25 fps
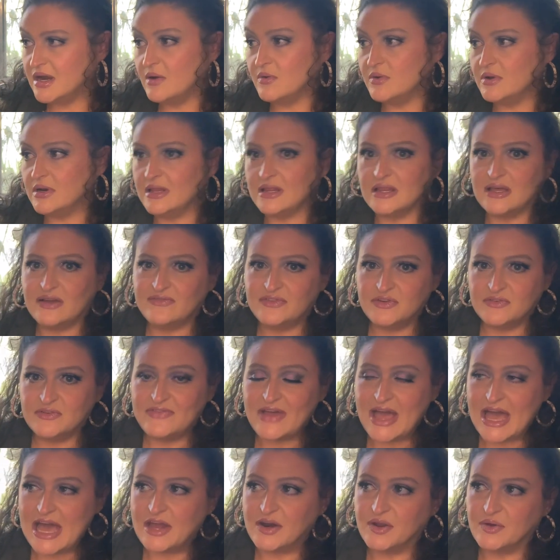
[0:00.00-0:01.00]
I would have loved to have
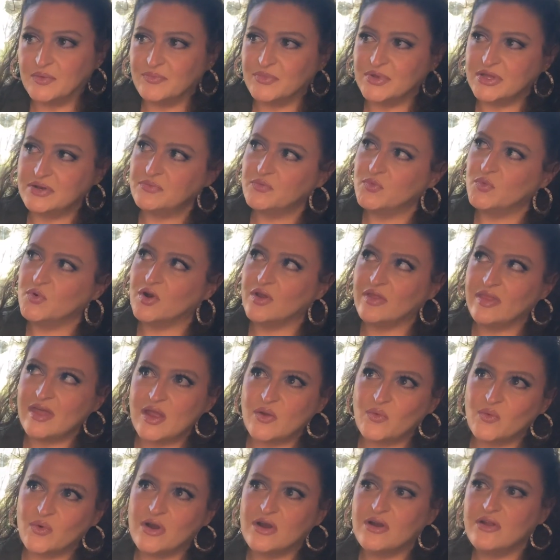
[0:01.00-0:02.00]
had them, but were they
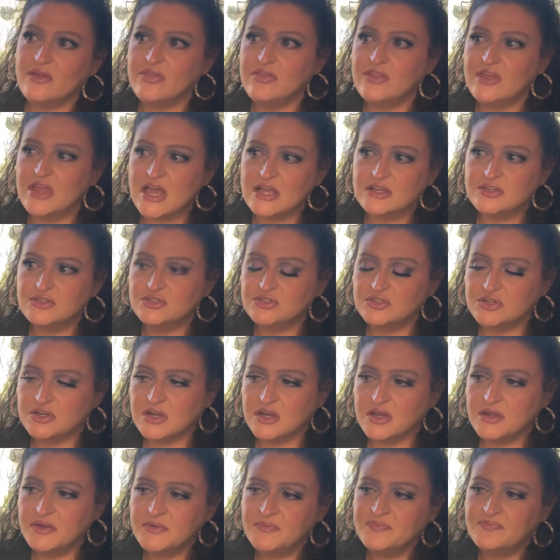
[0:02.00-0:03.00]
worth the
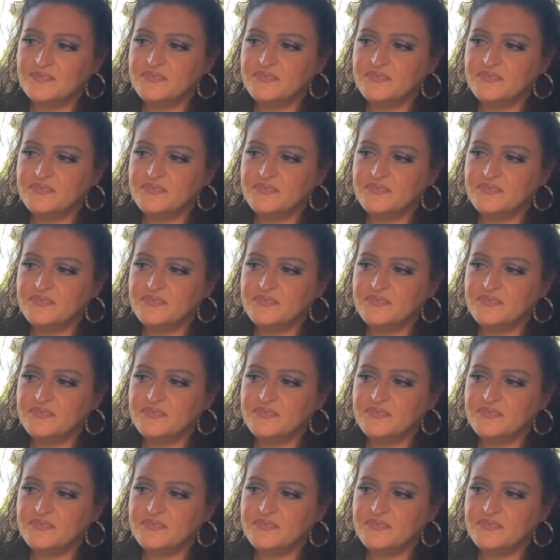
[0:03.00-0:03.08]
extra,